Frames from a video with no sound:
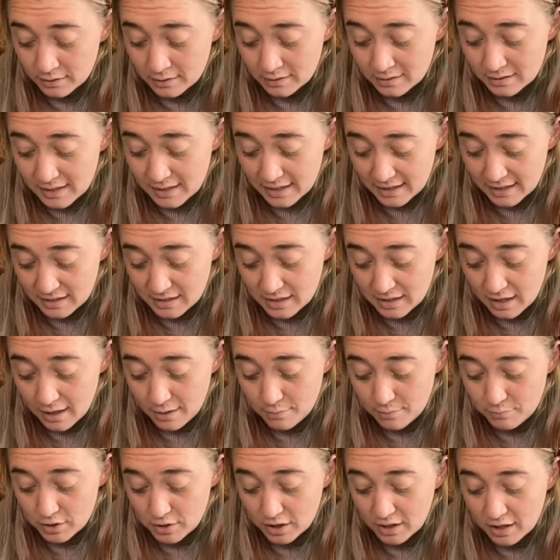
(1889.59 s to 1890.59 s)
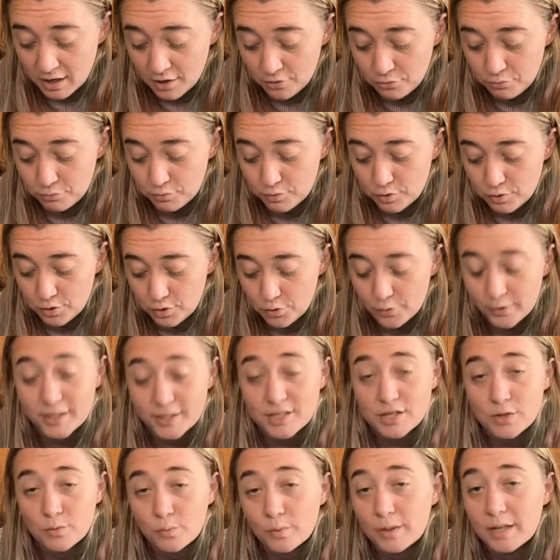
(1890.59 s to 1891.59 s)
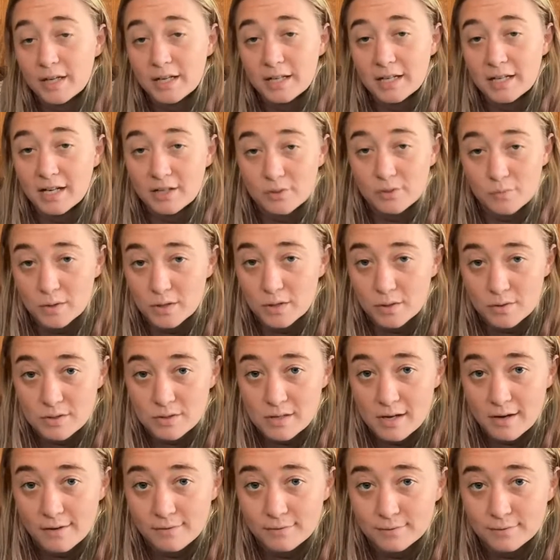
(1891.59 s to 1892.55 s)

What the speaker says: Take time to cut through the noise and reconnect with yourself.